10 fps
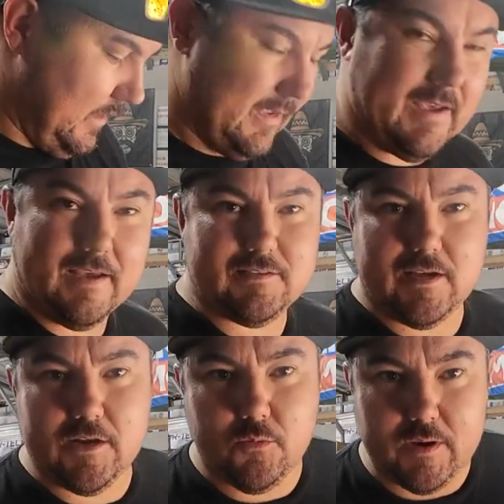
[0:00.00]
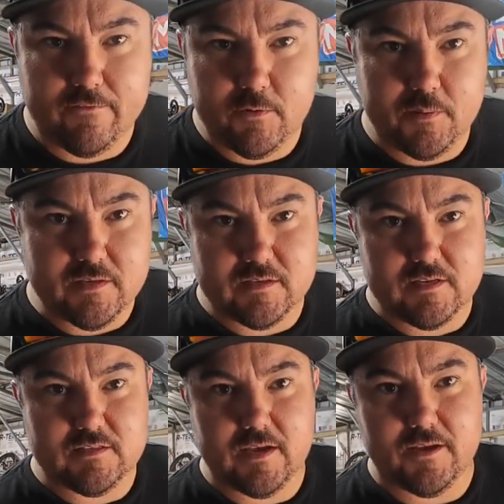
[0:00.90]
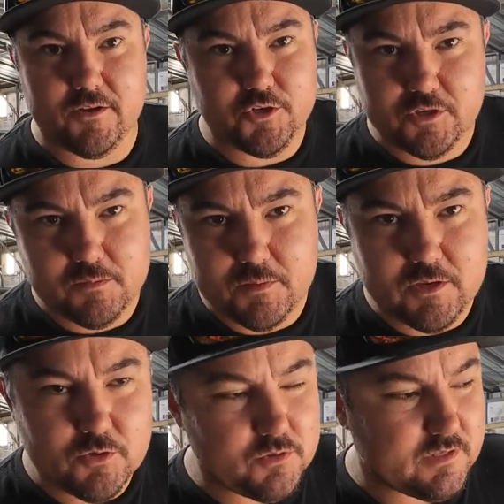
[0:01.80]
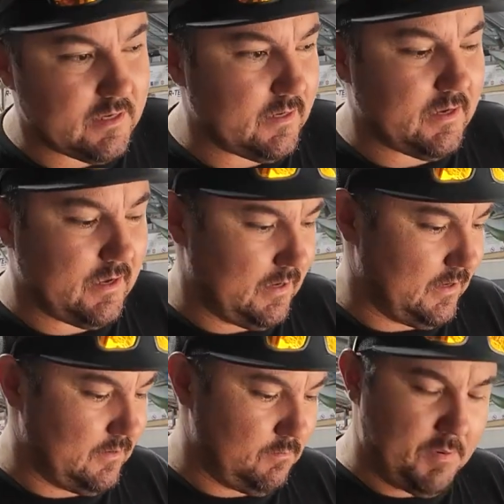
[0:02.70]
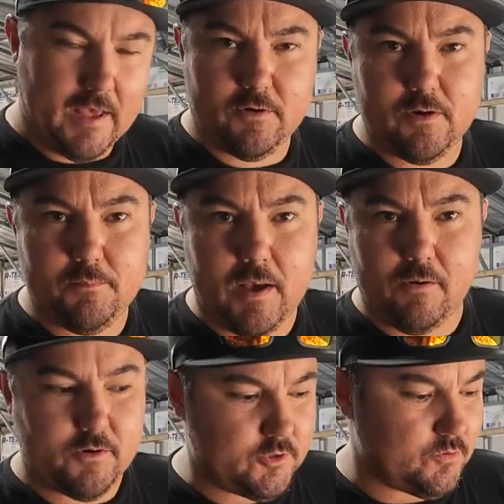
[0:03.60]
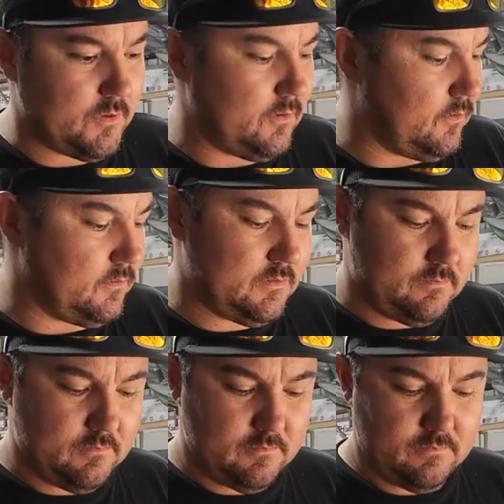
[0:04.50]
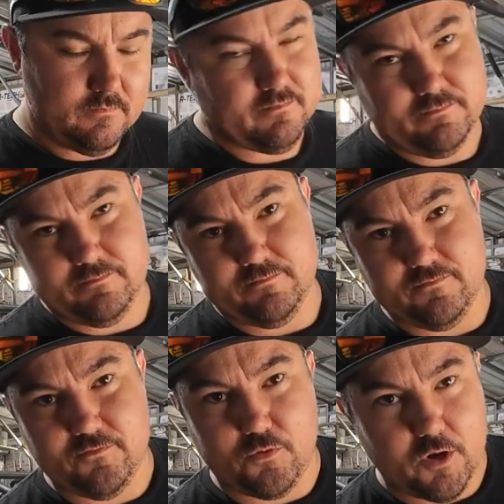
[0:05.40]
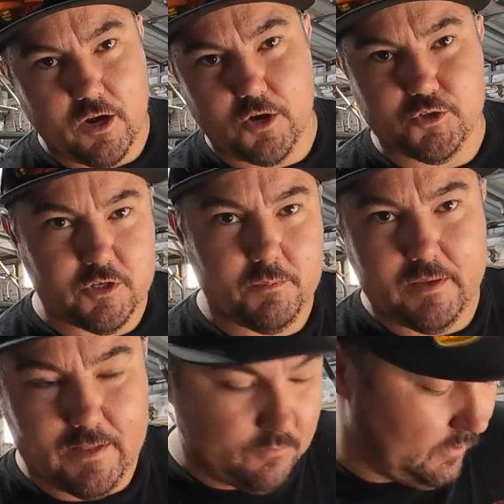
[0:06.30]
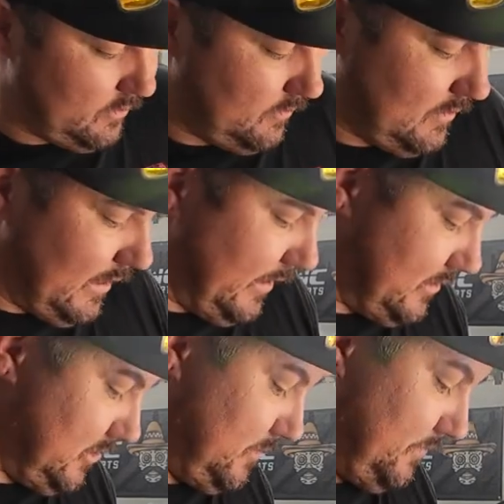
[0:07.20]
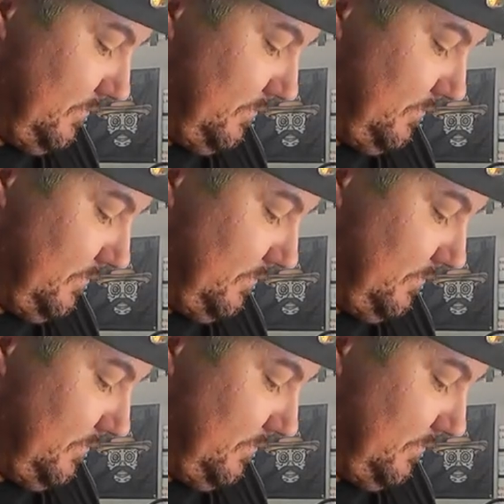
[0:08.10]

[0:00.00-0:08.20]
Yes, I know what everybody's going to say. You shouldn't be using a battery-powered drill for a notcher to begin with. Yes.